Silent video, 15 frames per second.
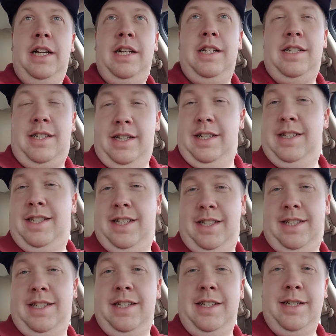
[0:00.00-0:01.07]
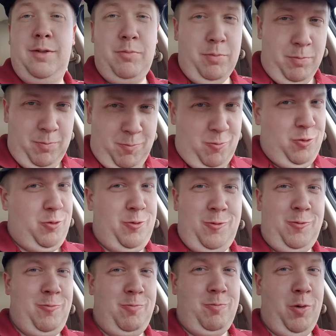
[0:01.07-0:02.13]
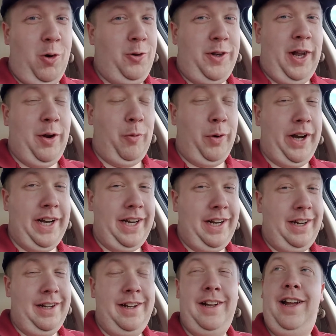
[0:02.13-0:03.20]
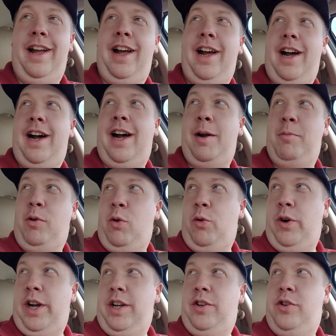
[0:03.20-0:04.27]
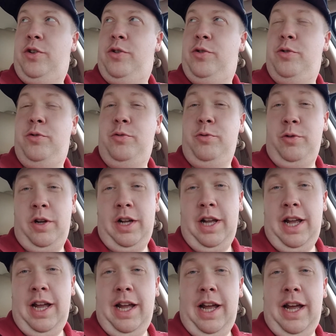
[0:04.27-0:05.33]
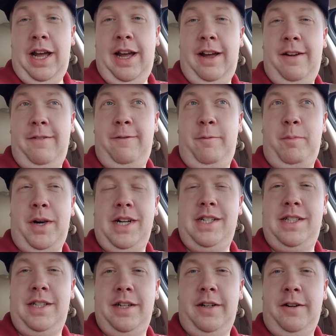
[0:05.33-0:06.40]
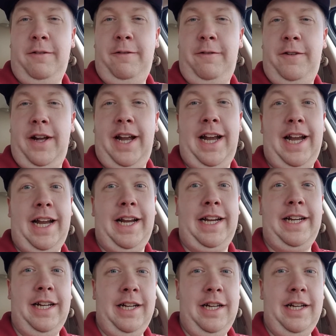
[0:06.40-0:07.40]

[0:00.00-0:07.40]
since this is birthday week, I'm going to have myself a